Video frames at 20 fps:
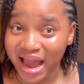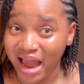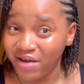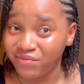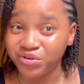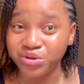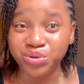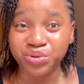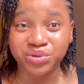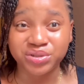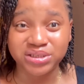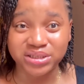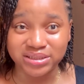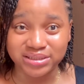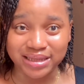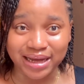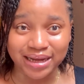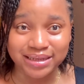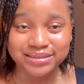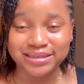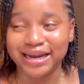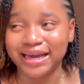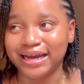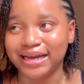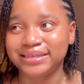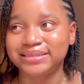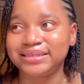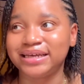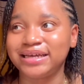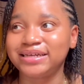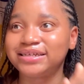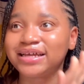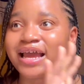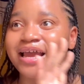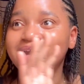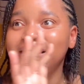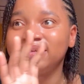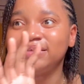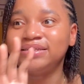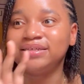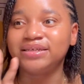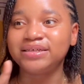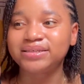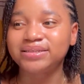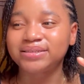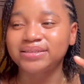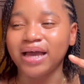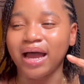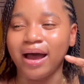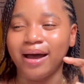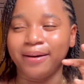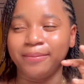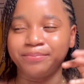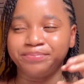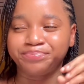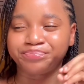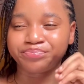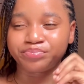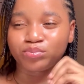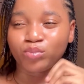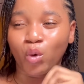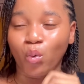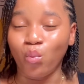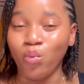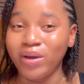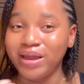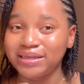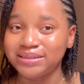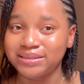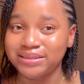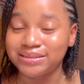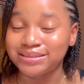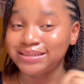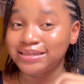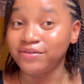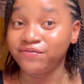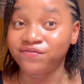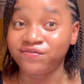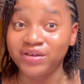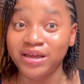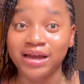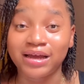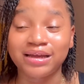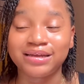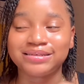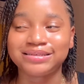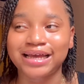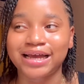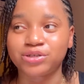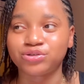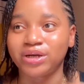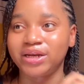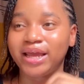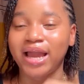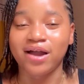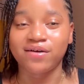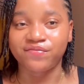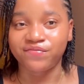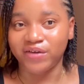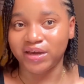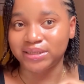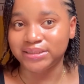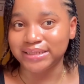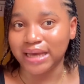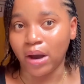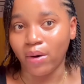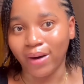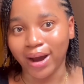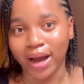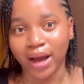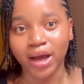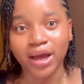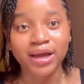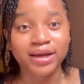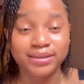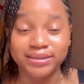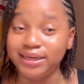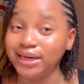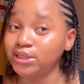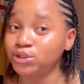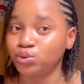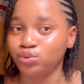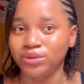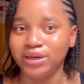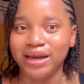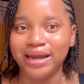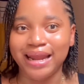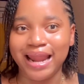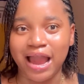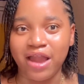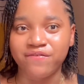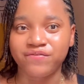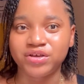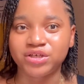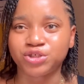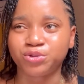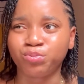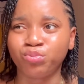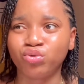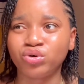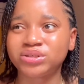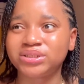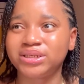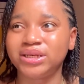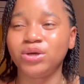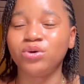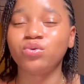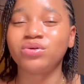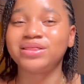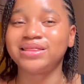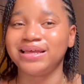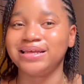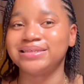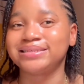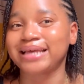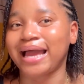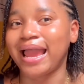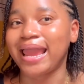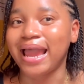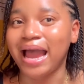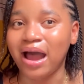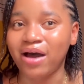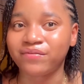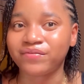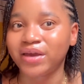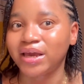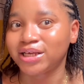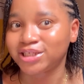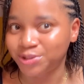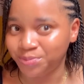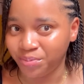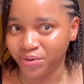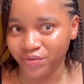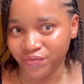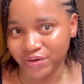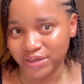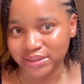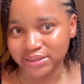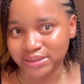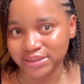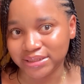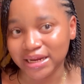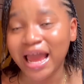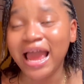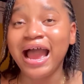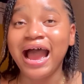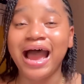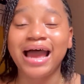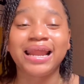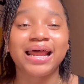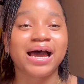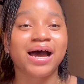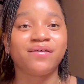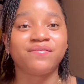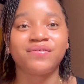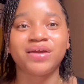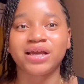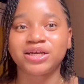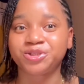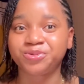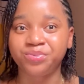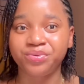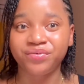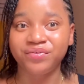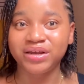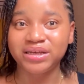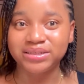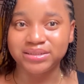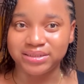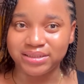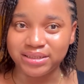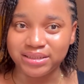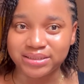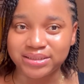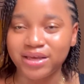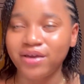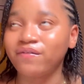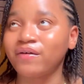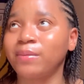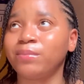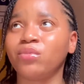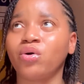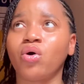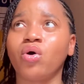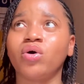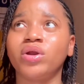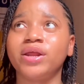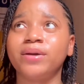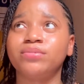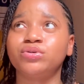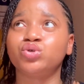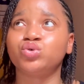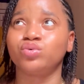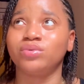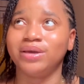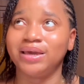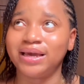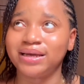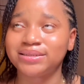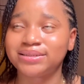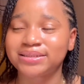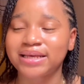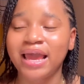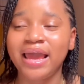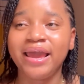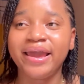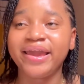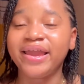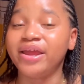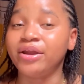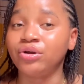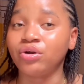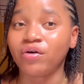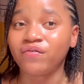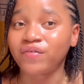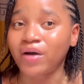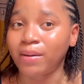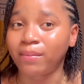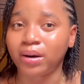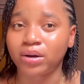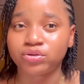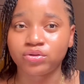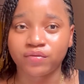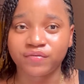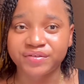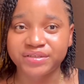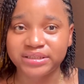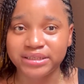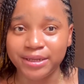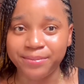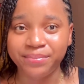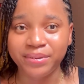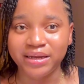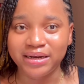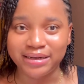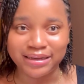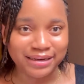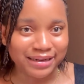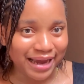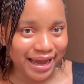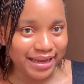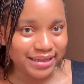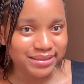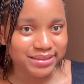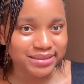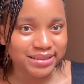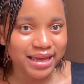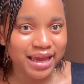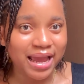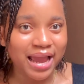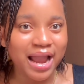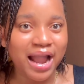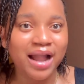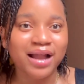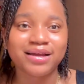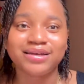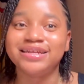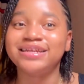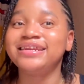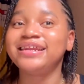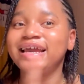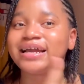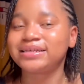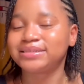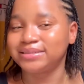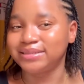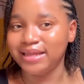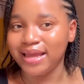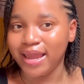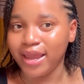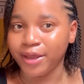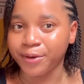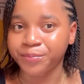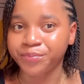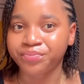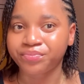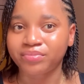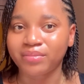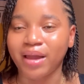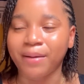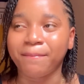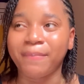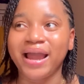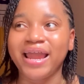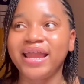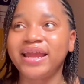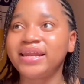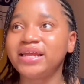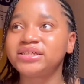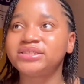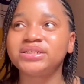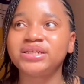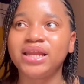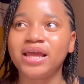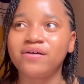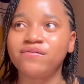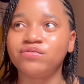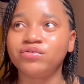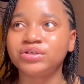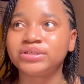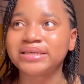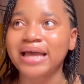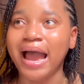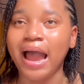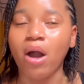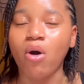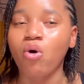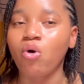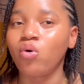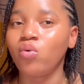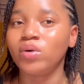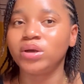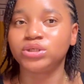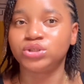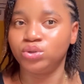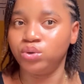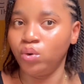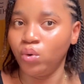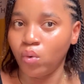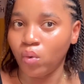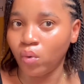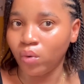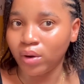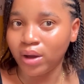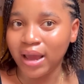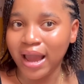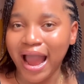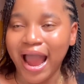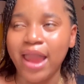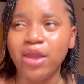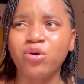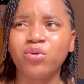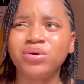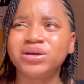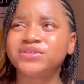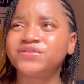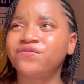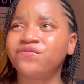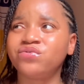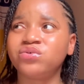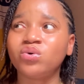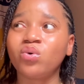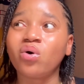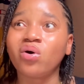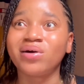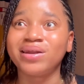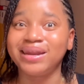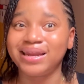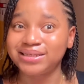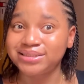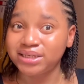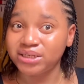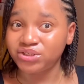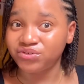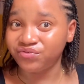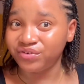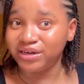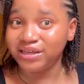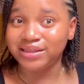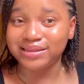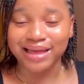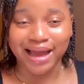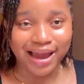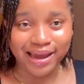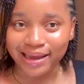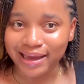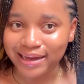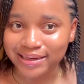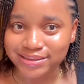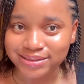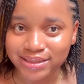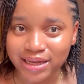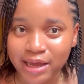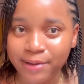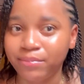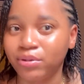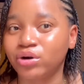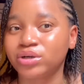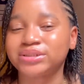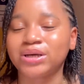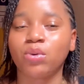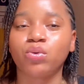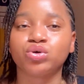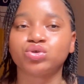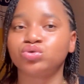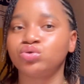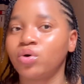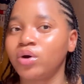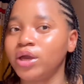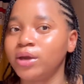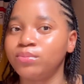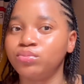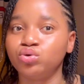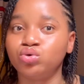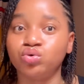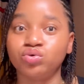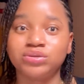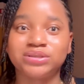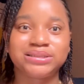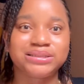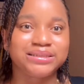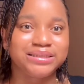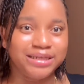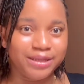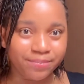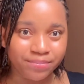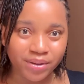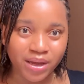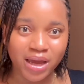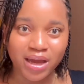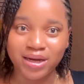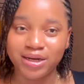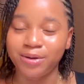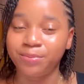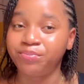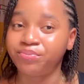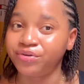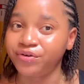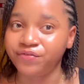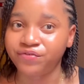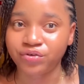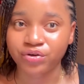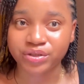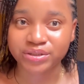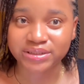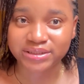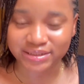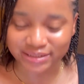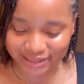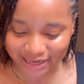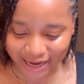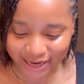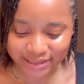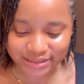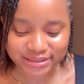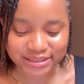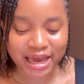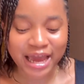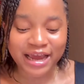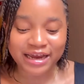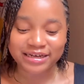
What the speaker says: Have you noticed that? Like I said, this ways it actually affects our day-to-day life is mostly things I have experienced. And I have experienced this. If I'm unable to get enough amount of sleep in the night, the next day my energy levels are always low. I always feel unnecessarily tired because I was not able to sleep the previous night.